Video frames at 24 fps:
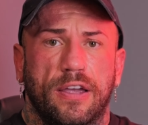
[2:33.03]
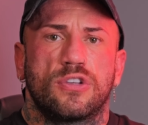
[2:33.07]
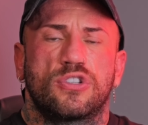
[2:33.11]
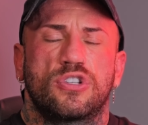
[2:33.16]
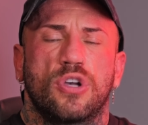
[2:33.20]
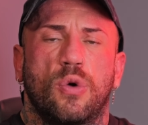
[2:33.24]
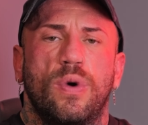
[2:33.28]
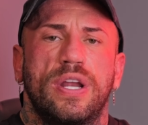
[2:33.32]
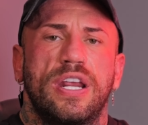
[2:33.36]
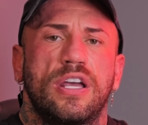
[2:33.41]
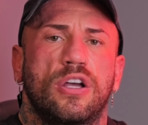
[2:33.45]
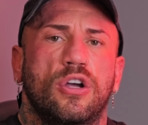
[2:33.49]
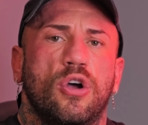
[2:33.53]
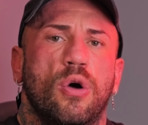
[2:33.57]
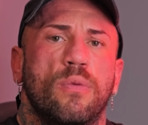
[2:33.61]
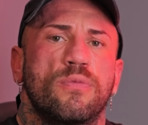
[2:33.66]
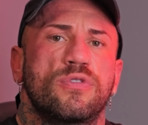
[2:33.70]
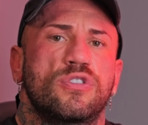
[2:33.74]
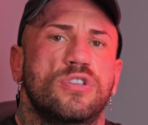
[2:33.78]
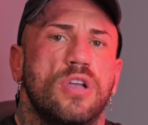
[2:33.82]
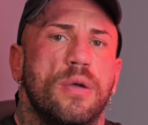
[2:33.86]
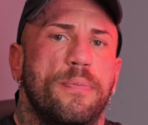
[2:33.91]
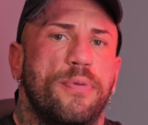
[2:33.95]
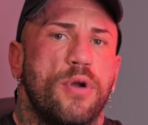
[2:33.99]
So when it
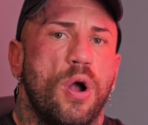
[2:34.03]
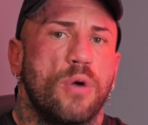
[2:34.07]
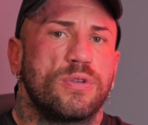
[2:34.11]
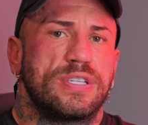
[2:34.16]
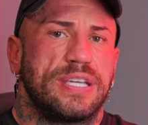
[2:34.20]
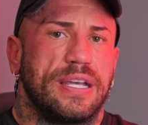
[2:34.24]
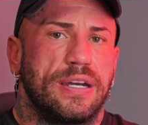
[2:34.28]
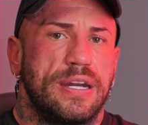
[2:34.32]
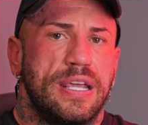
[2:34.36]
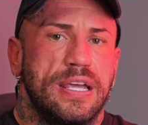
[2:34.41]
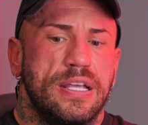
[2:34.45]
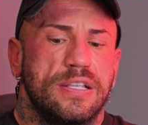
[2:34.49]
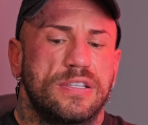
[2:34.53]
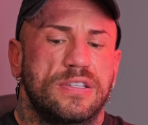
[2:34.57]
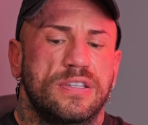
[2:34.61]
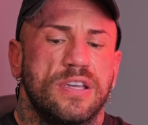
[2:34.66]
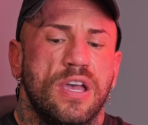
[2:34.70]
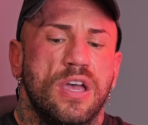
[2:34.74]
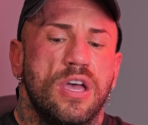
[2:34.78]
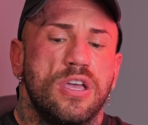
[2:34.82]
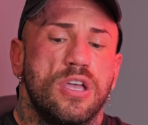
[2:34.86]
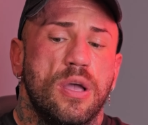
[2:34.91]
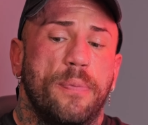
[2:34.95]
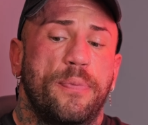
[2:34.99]
comes to your protein
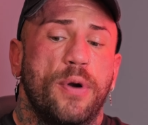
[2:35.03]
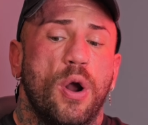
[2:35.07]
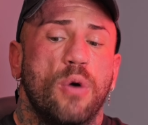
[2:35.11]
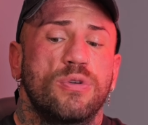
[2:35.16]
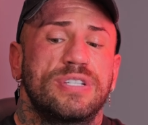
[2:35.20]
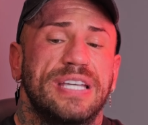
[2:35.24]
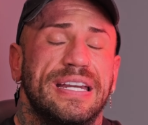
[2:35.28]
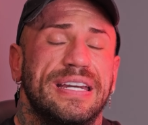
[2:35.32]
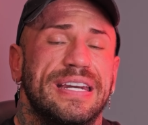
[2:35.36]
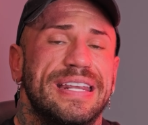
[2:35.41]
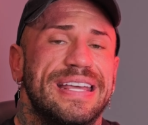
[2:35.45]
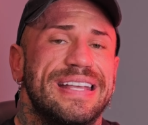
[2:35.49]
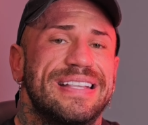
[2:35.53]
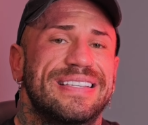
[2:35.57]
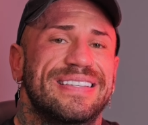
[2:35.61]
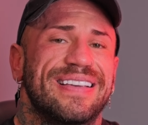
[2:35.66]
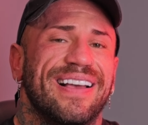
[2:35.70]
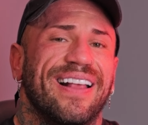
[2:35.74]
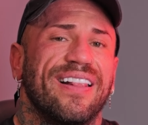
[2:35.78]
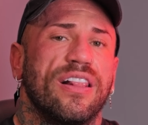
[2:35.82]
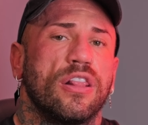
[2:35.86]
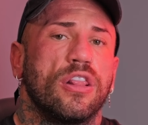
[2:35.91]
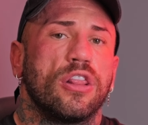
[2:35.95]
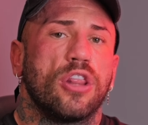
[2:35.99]

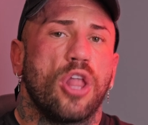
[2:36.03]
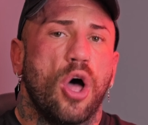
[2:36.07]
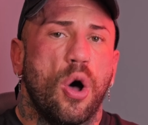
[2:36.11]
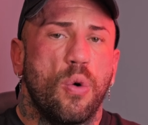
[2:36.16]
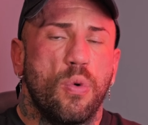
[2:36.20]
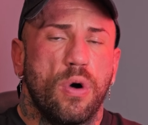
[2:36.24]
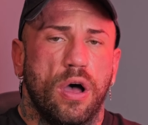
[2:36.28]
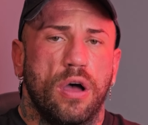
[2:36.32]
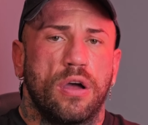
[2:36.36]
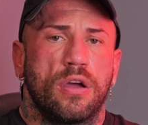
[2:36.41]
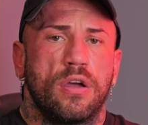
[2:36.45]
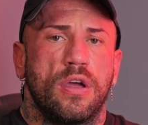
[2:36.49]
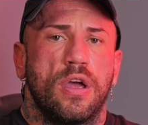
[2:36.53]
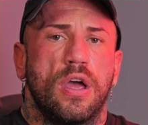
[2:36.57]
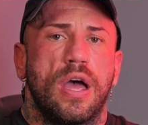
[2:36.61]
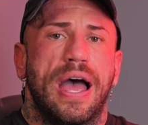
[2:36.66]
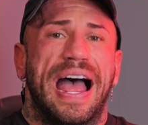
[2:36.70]
needs lower